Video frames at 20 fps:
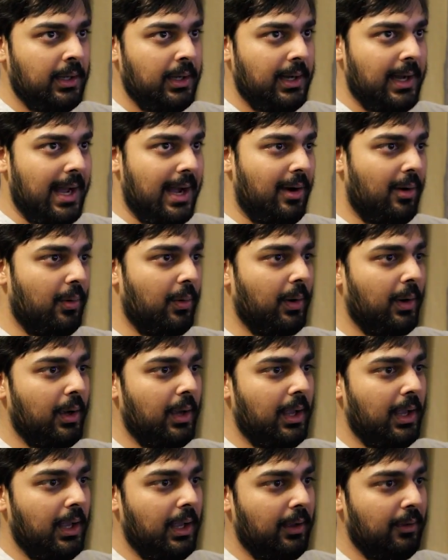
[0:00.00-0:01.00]
Now,
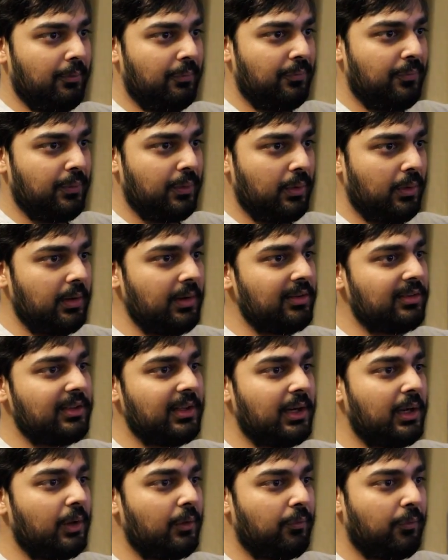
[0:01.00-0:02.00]
if you're going to
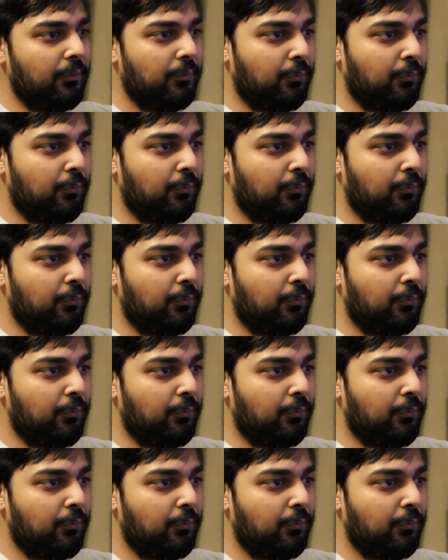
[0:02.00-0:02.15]
sit here for